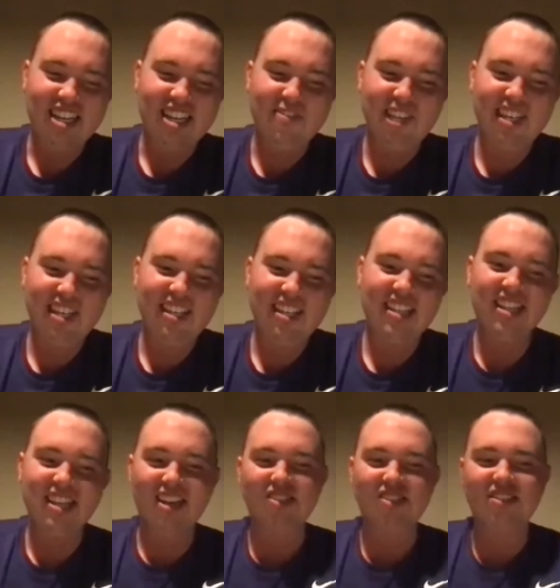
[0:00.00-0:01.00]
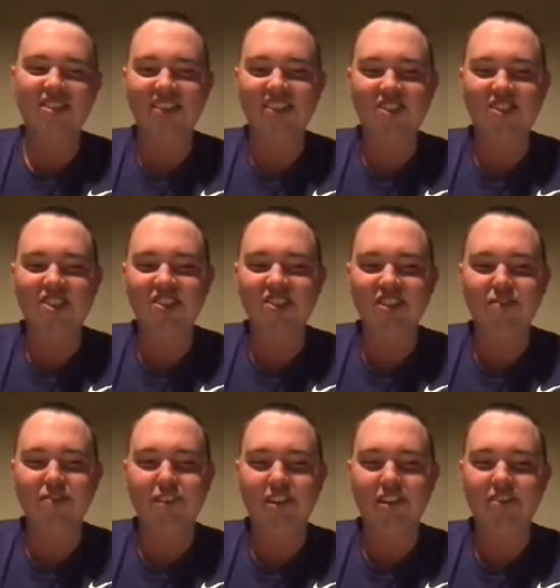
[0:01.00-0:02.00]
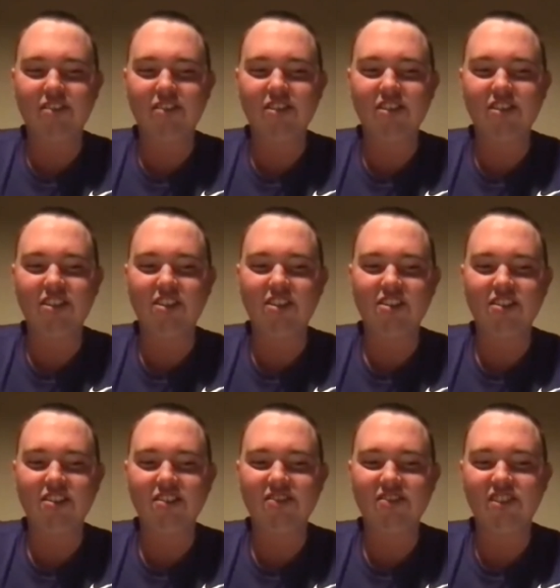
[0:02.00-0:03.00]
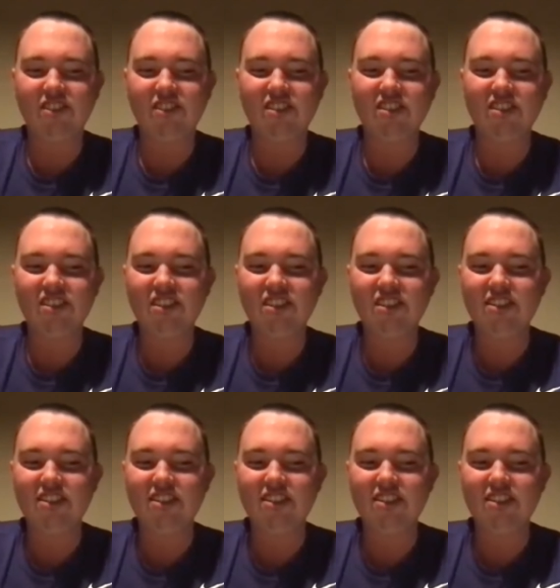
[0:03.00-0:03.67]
I mean, I also have to shoot at 500 yards, which,